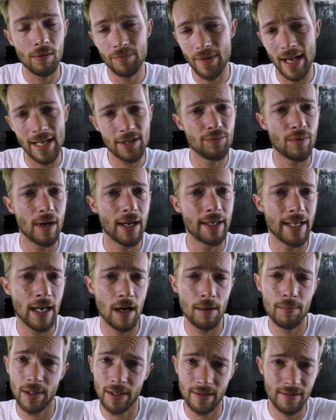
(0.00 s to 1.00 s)
that's why now
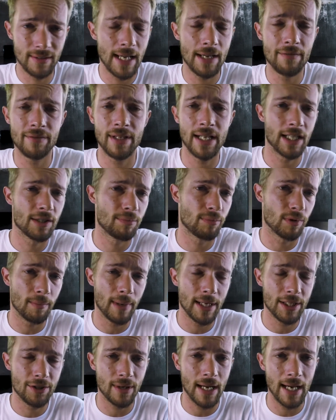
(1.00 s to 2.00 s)
I'm gonna save and export my
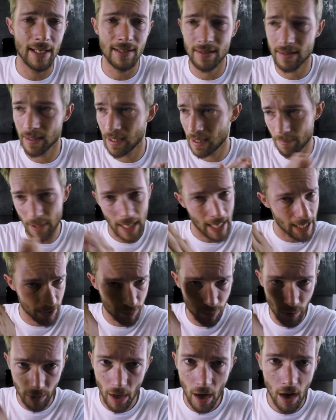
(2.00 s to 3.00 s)
tracks,
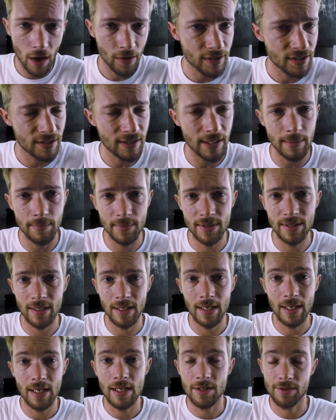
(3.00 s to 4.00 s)
export all the stems,
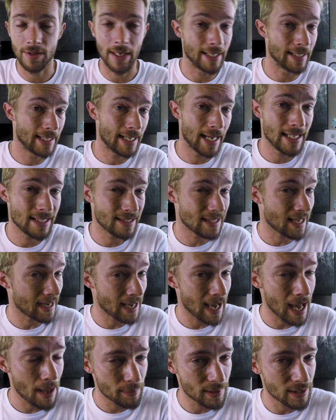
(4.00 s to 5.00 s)
so that in case that
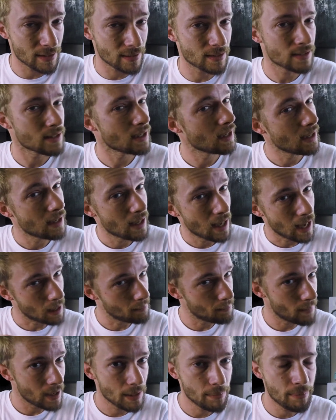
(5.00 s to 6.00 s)
happens, I
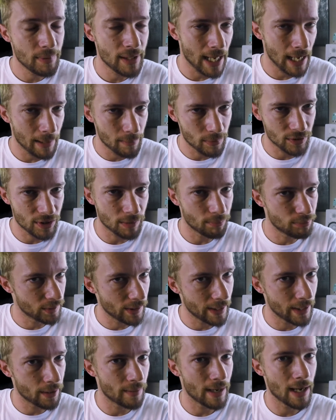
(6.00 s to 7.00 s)
might be able to
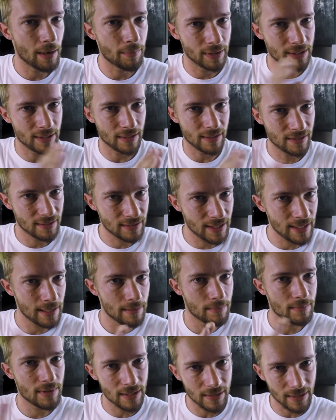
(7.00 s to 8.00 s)
play around with the
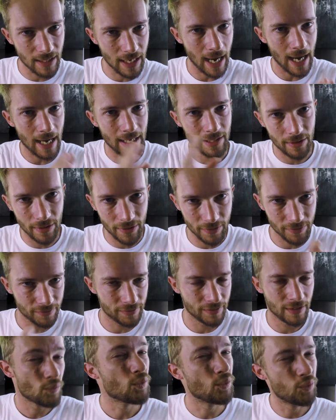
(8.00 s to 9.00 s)
stems and kind of
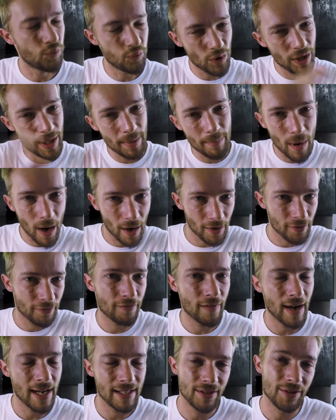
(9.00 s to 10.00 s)

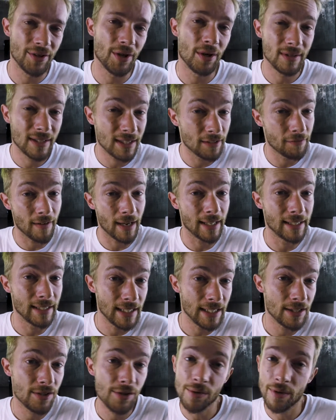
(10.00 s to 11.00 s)
remodify the notes if I
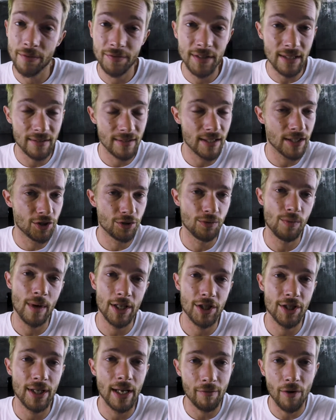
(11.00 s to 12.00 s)
need to, if this
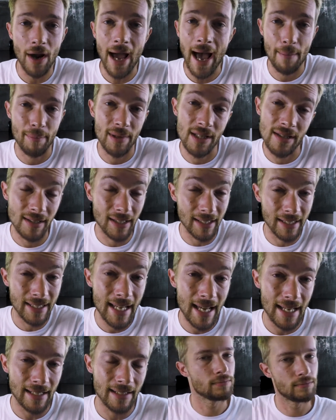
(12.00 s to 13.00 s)
situation ever happens
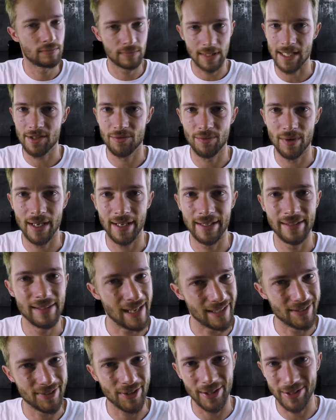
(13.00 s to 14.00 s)
again. That's why I
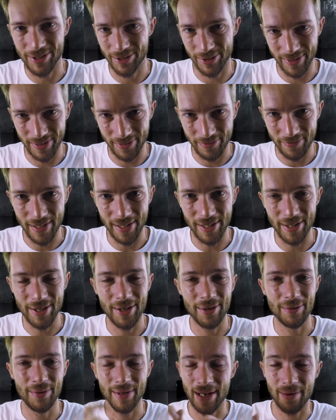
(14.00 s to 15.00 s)
started doing the
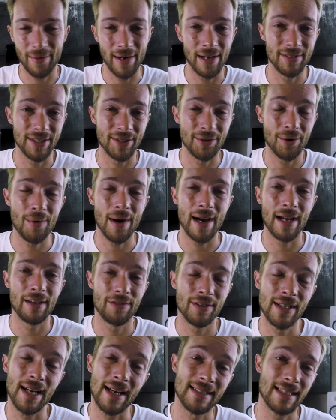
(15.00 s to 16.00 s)
video when I arrived in Hawaii. If
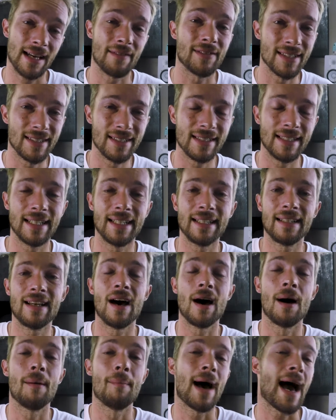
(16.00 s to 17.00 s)
you guys haven't seen it,
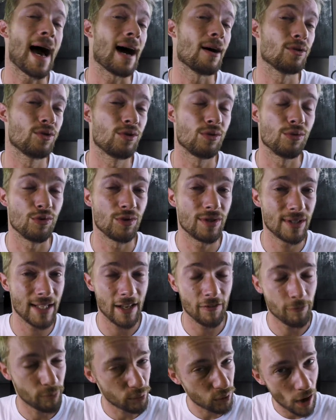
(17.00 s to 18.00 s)
how to
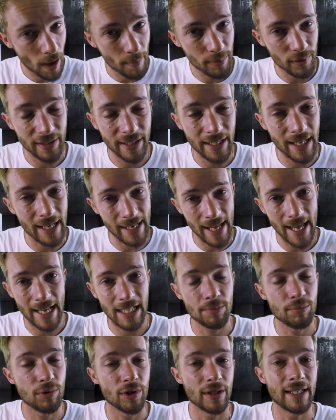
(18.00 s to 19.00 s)
save properly and
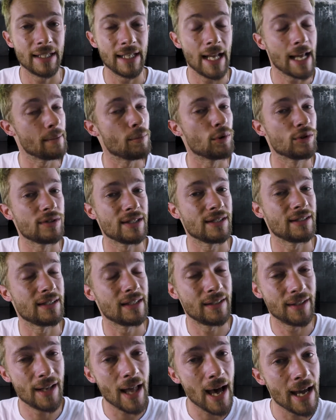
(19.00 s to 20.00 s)
export in
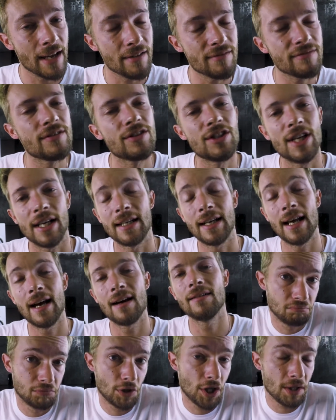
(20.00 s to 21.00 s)
Ableton Live, check it
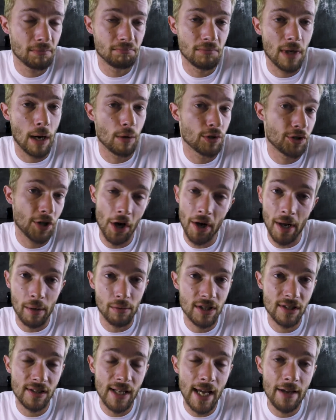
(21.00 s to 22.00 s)
out. Good, I thought I
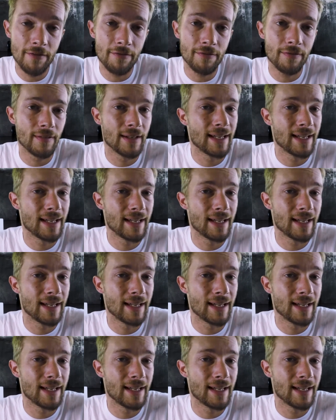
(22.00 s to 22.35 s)
was safe.